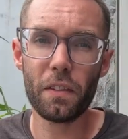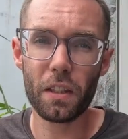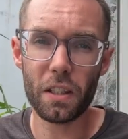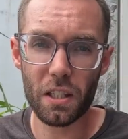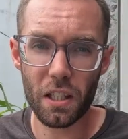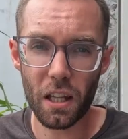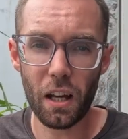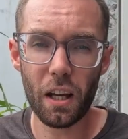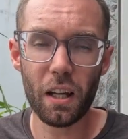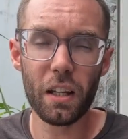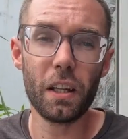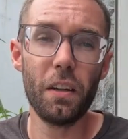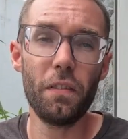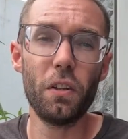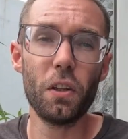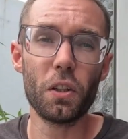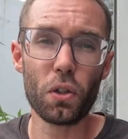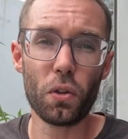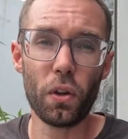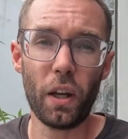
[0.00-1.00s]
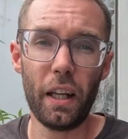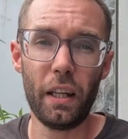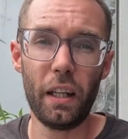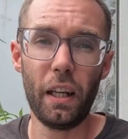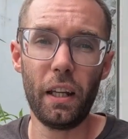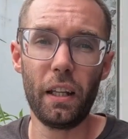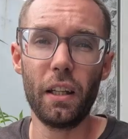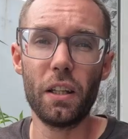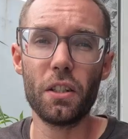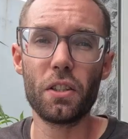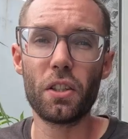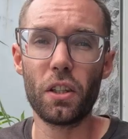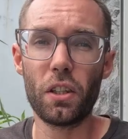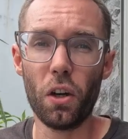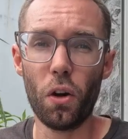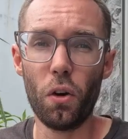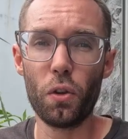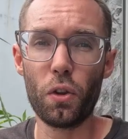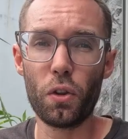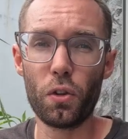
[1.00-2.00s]
the target of your training is to
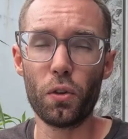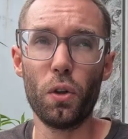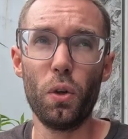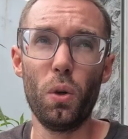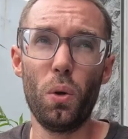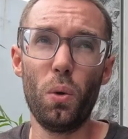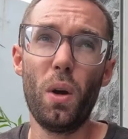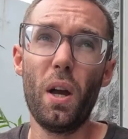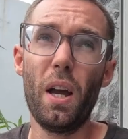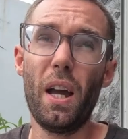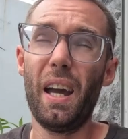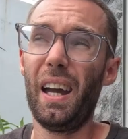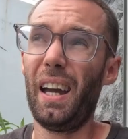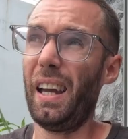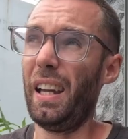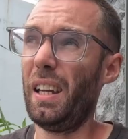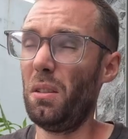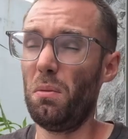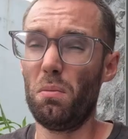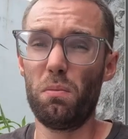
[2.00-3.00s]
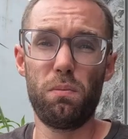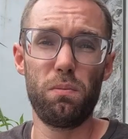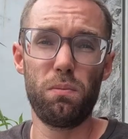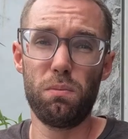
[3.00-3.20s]
go through a,